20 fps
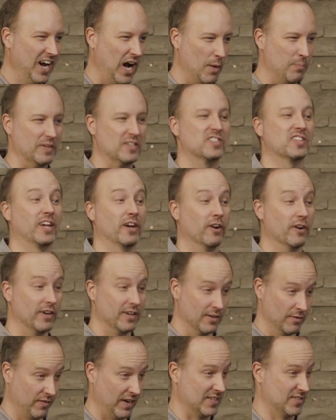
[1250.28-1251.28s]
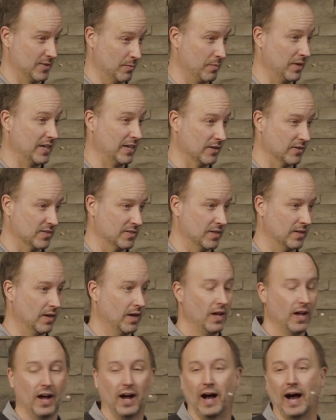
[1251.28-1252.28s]
I'd be scared to invite somebody else in.
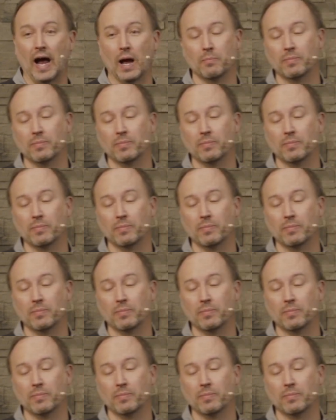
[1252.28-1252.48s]
I'm